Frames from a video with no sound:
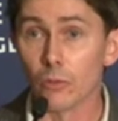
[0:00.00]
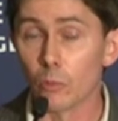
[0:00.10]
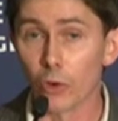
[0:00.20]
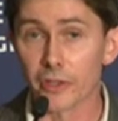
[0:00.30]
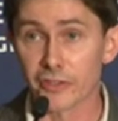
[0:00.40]

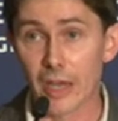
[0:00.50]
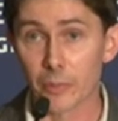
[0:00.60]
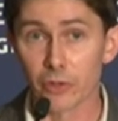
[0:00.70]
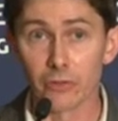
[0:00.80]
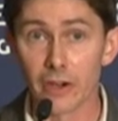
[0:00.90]
what things
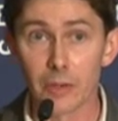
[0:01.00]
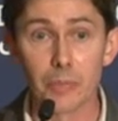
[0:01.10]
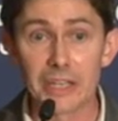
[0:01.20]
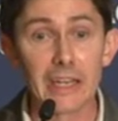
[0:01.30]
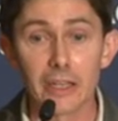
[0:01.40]
happen at the very
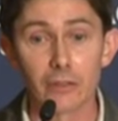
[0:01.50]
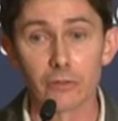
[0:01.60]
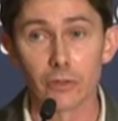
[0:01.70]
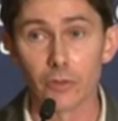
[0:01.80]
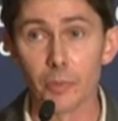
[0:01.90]
beginning of
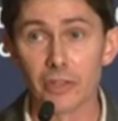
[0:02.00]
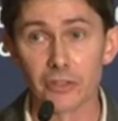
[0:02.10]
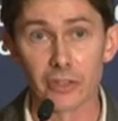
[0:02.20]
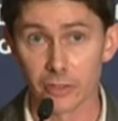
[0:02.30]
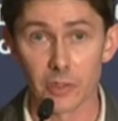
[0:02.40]
the
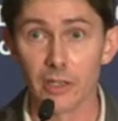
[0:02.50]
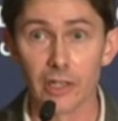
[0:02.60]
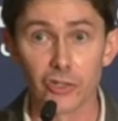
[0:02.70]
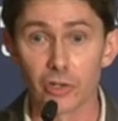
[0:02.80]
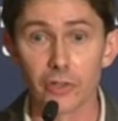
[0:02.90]
business. I mean,
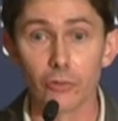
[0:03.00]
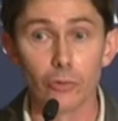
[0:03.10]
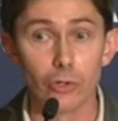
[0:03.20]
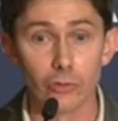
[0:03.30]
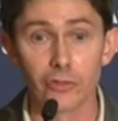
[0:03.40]
literally the
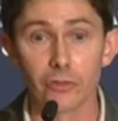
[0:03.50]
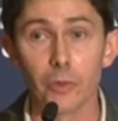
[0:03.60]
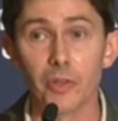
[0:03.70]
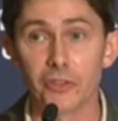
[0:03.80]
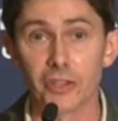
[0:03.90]
roots of
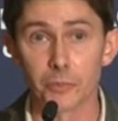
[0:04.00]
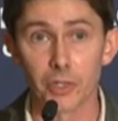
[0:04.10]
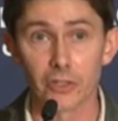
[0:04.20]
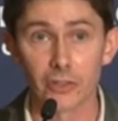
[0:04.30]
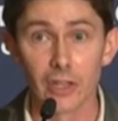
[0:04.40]
the business,
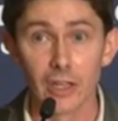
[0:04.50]
because